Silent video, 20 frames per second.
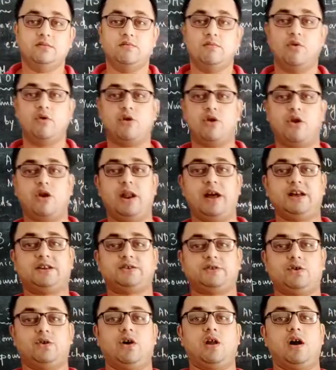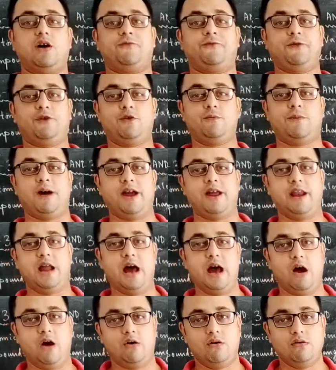more or less all of you by
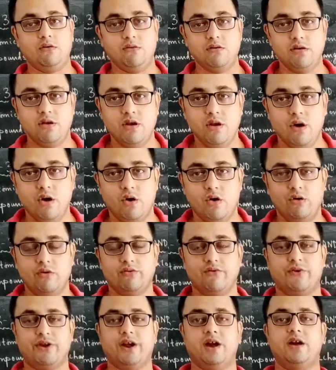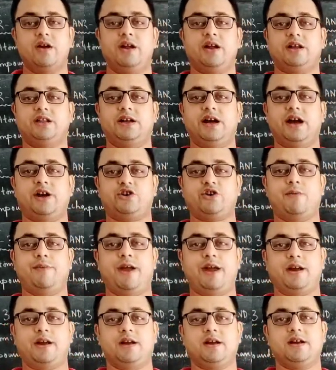now know regarding the
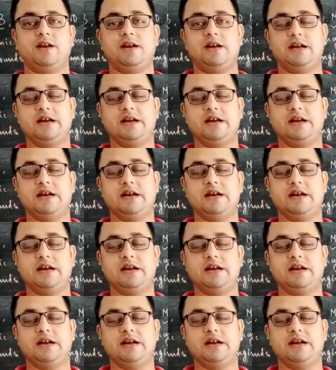atomic